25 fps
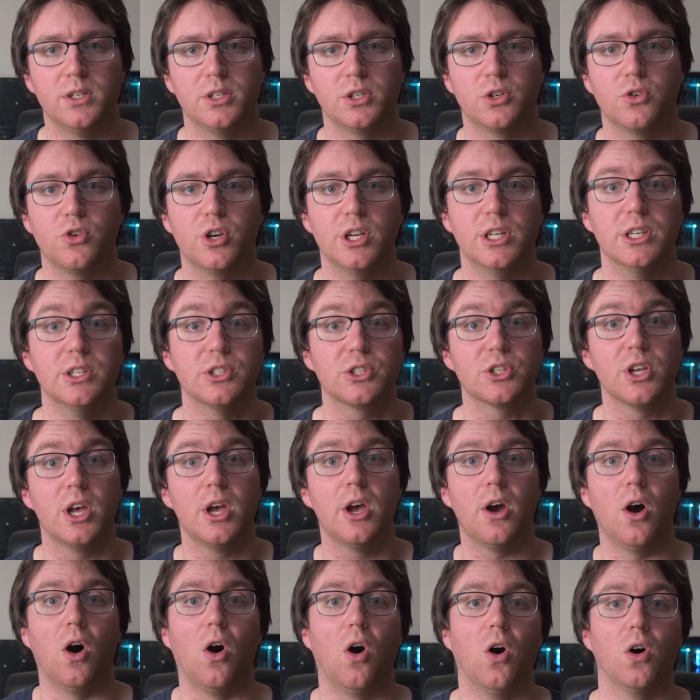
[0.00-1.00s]
degrees
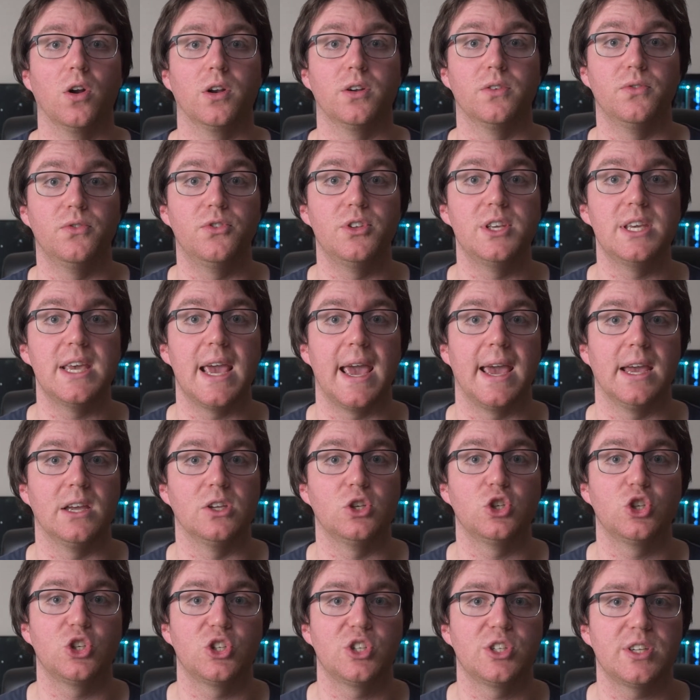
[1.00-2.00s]
on the
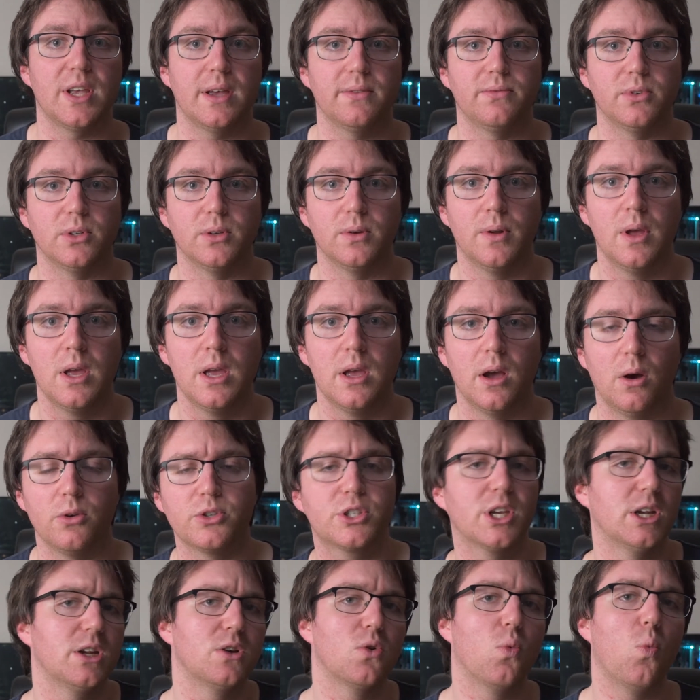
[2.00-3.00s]
H7. I was
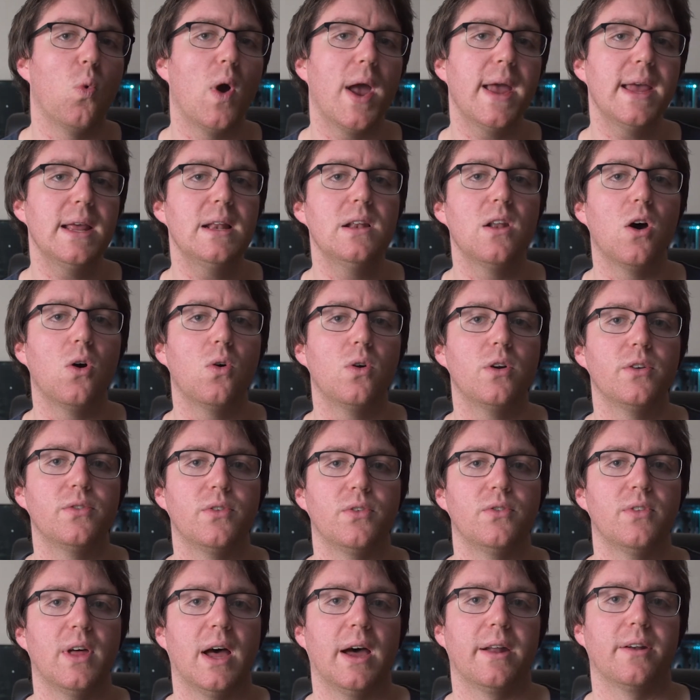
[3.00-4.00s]
getting way lower
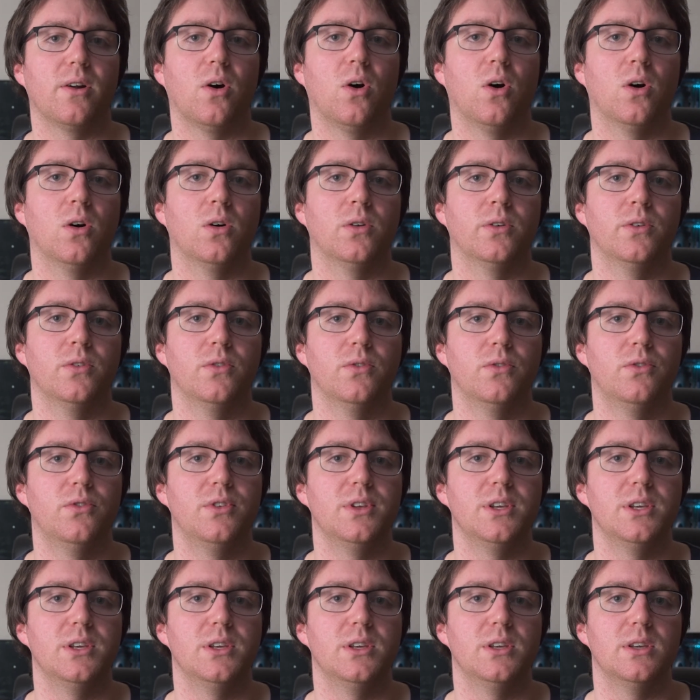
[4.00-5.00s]
than that on
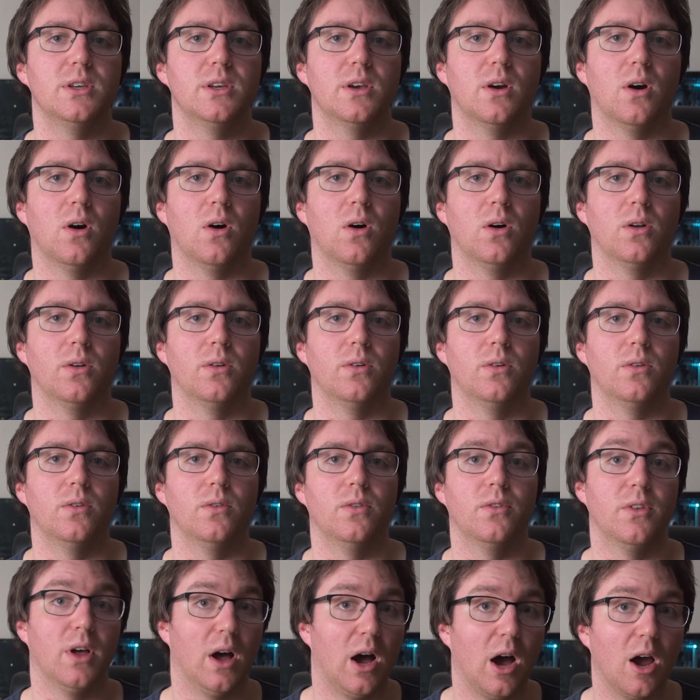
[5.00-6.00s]
the on
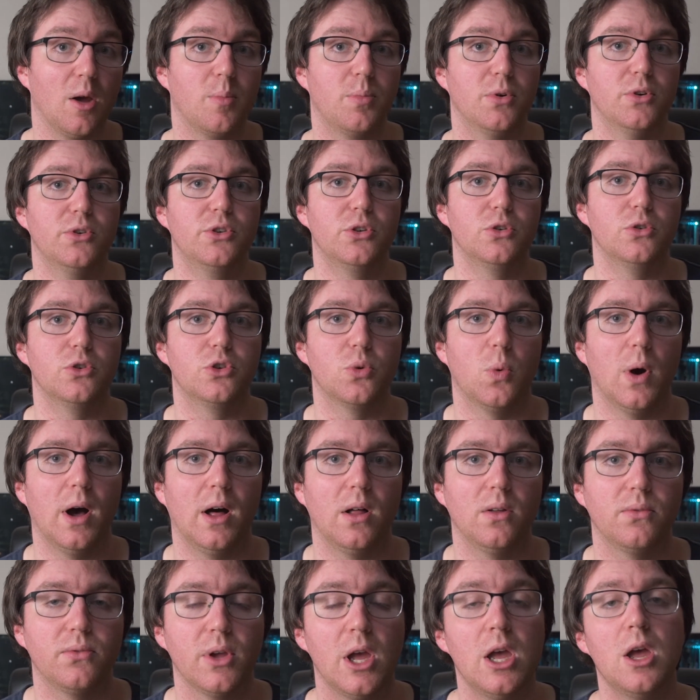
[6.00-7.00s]
the Hyper
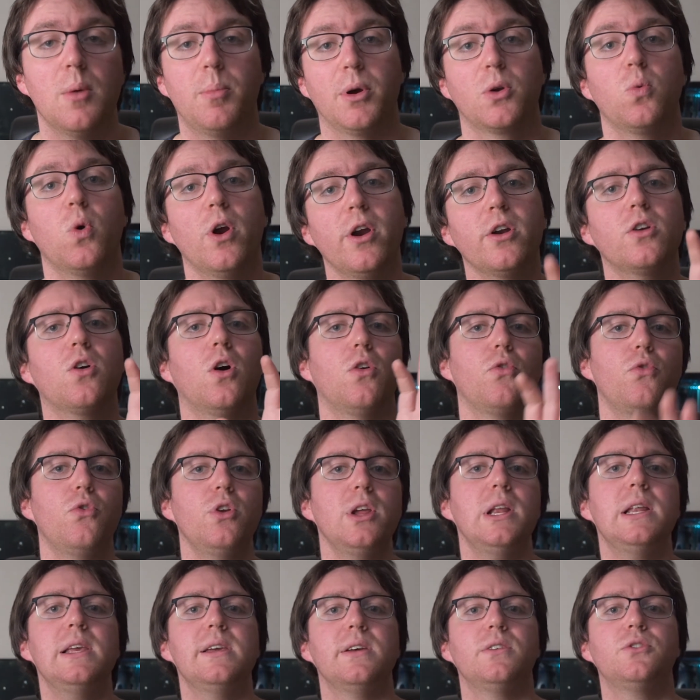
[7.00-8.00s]
212. But where it got
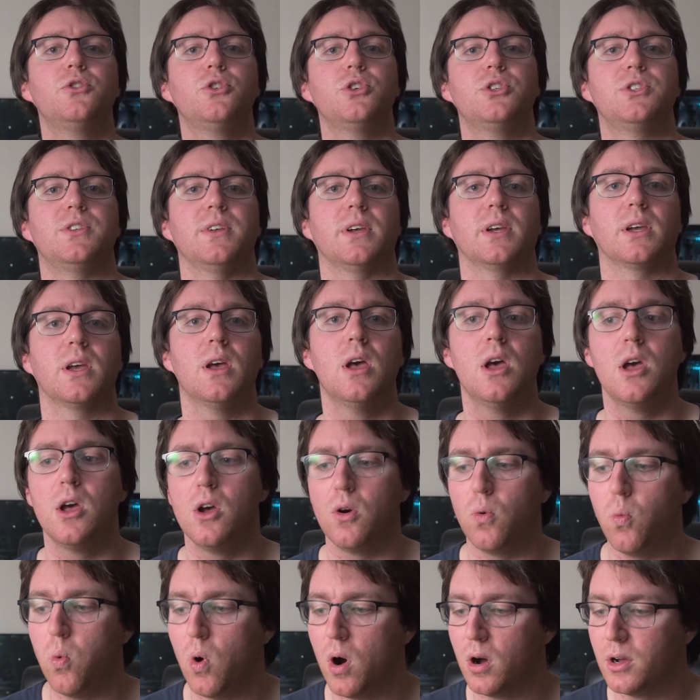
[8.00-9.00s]
really interesting
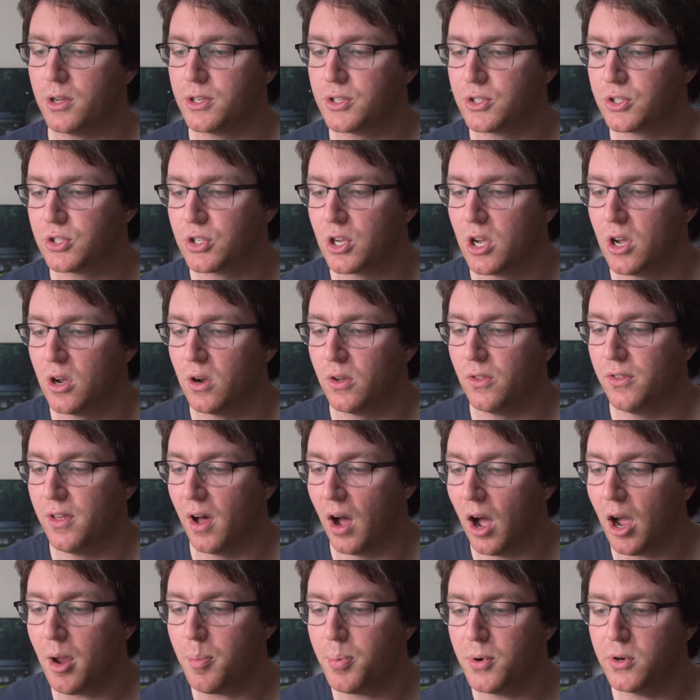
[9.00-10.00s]
was the
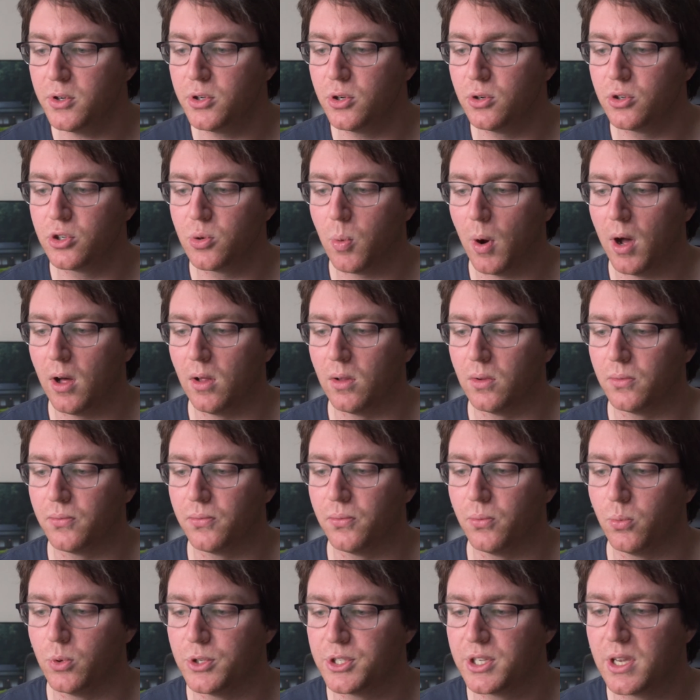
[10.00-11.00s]
Hyper
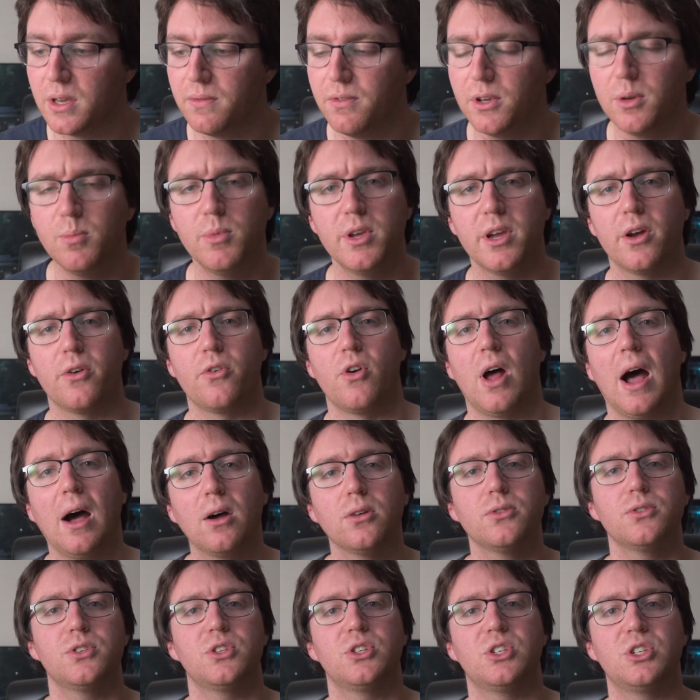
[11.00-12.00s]
212 was giving me
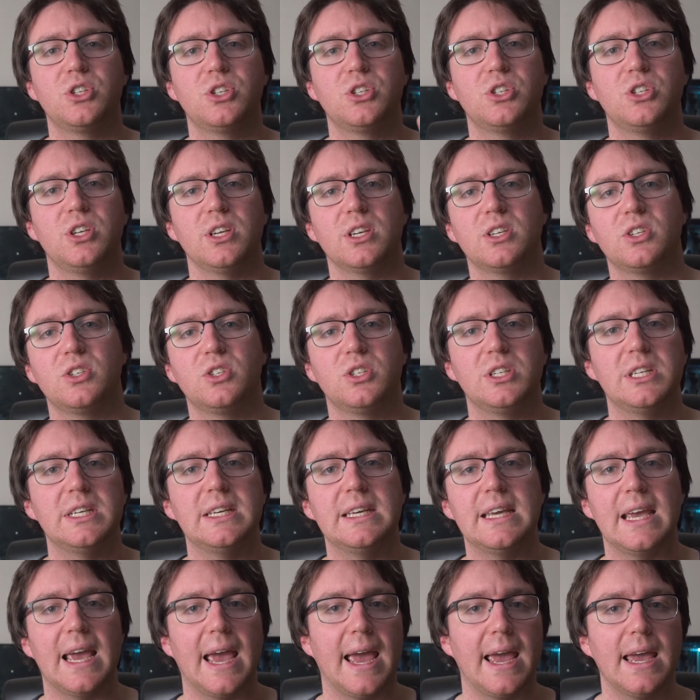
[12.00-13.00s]
around
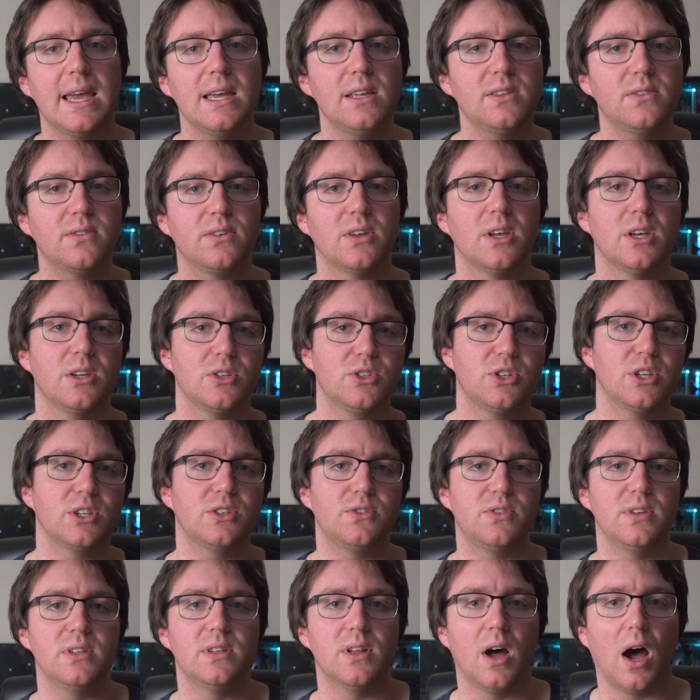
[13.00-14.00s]
68,
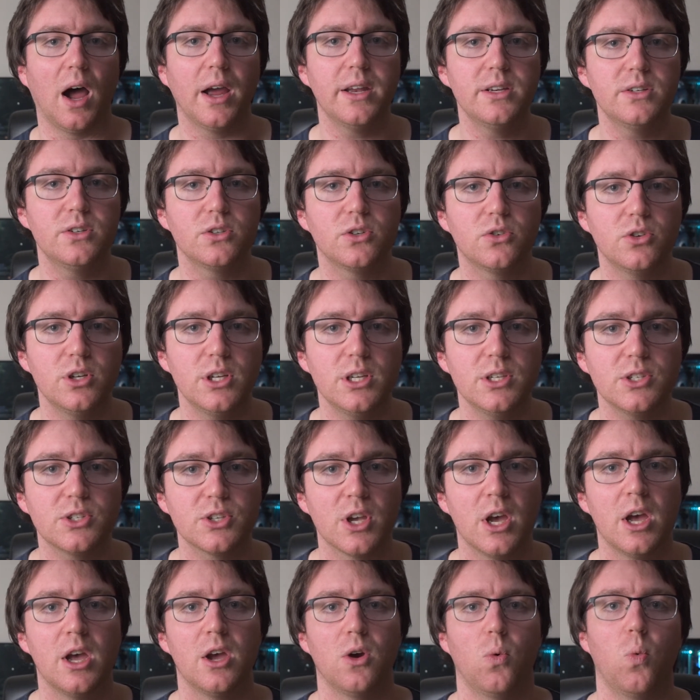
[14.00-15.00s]
69
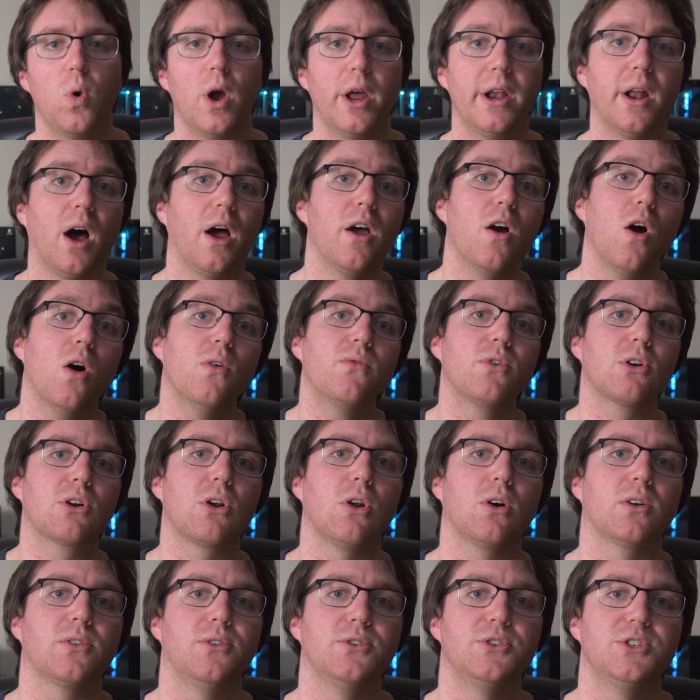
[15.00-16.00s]
degrees when I
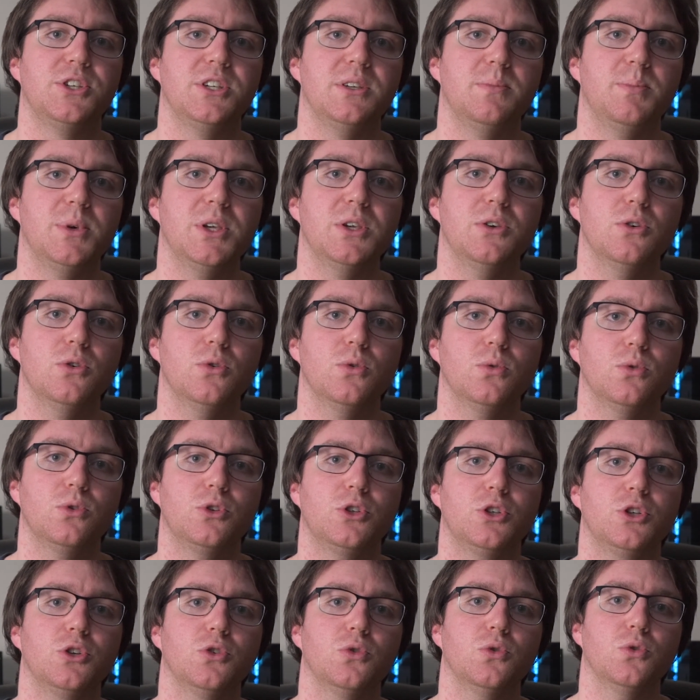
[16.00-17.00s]
overclocked the CPU
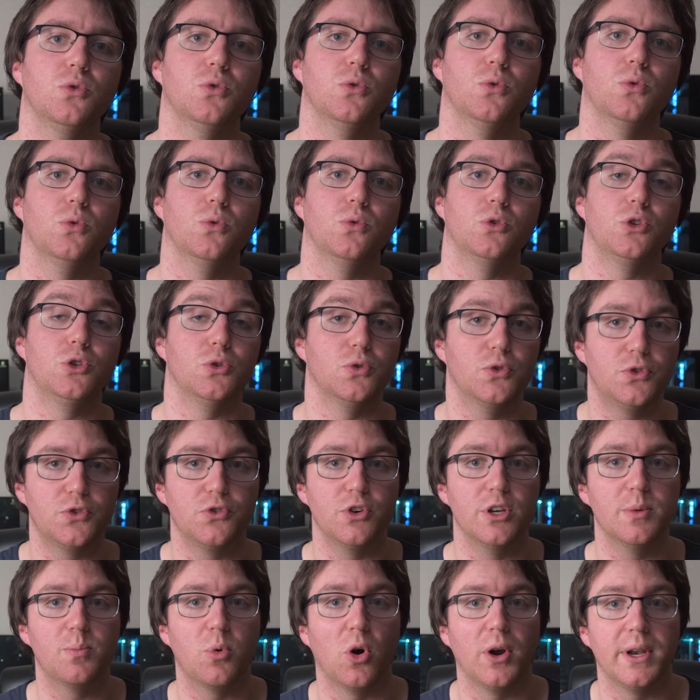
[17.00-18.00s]
to, to
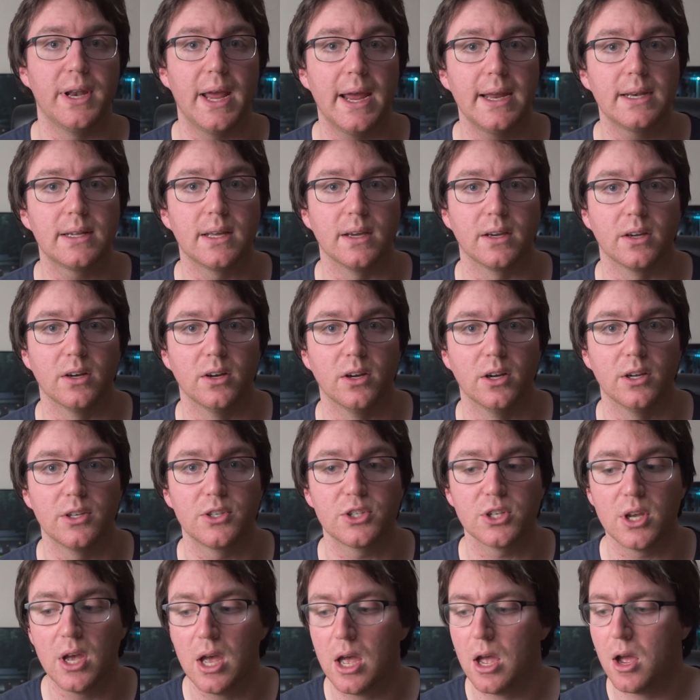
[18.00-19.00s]
3.8 gigahertz.